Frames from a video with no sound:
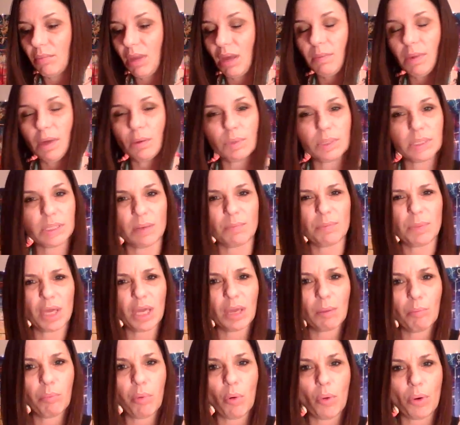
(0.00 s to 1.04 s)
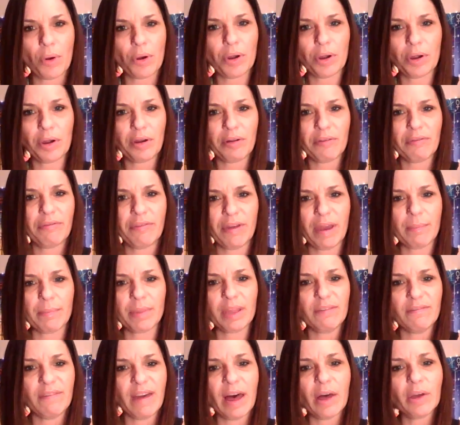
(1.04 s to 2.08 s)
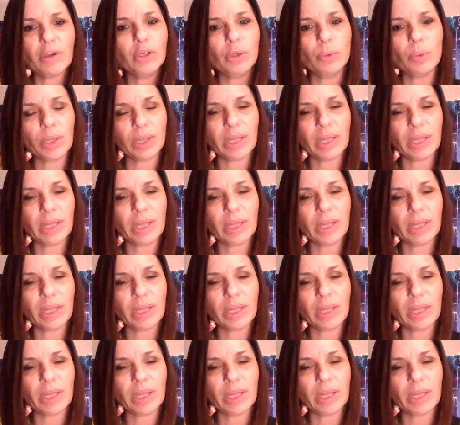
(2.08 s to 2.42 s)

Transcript: Maybe it was something important of family value,